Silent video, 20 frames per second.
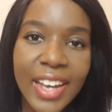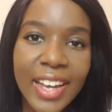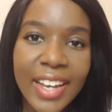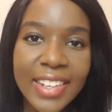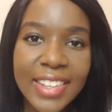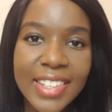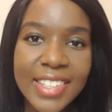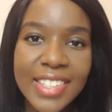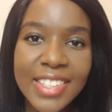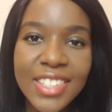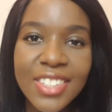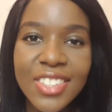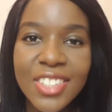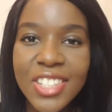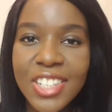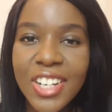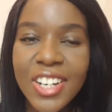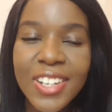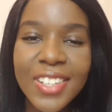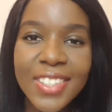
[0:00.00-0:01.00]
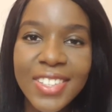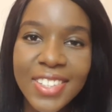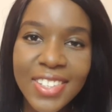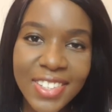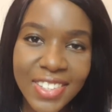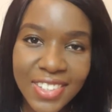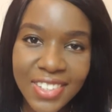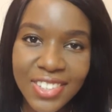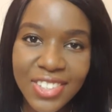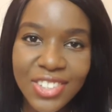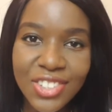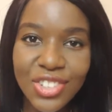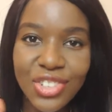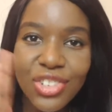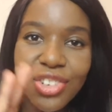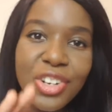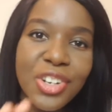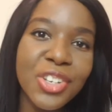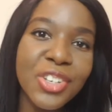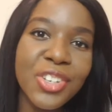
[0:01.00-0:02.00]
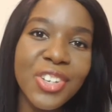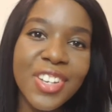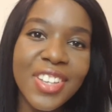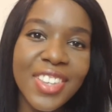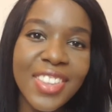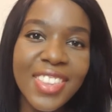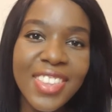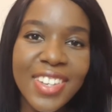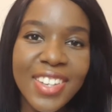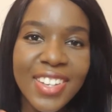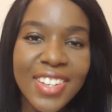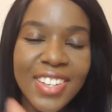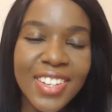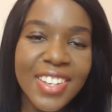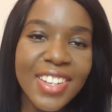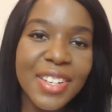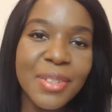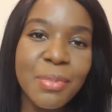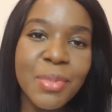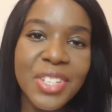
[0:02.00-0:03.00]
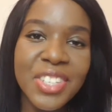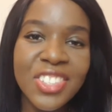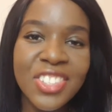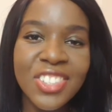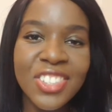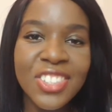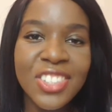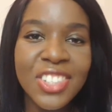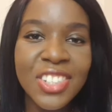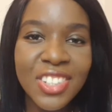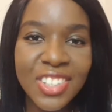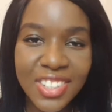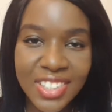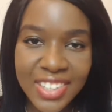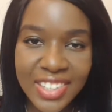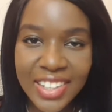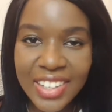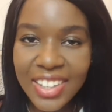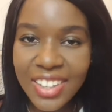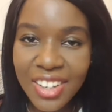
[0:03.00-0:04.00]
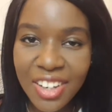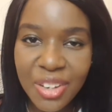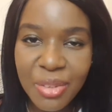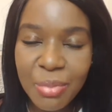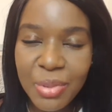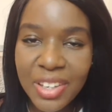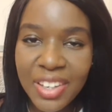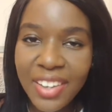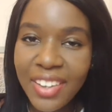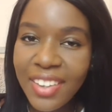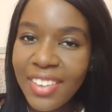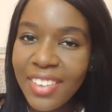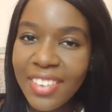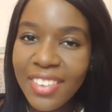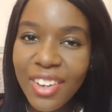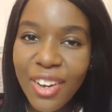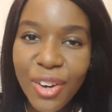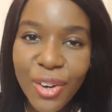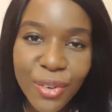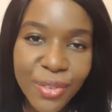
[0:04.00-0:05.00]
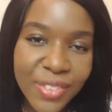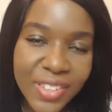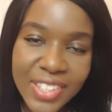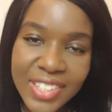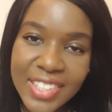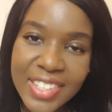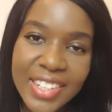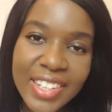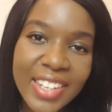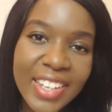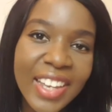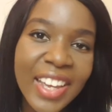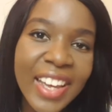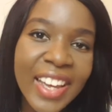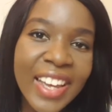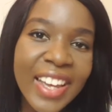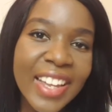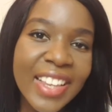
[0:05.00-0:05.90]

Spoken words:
and this is your chance to sort of stroke the admissions tutor's ego, because obviously